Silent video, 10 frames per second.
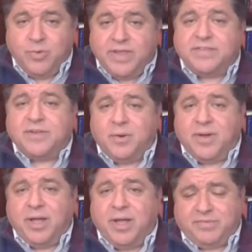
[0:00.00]
Doing
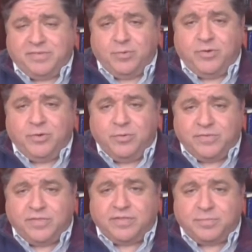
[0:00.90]
so helps
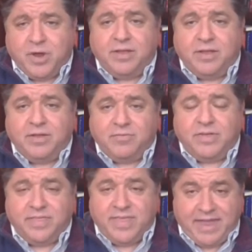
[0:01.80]
reduce the spread
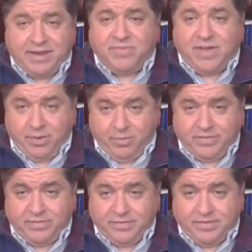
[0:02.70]
of that
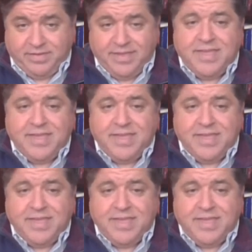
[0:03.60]
virus,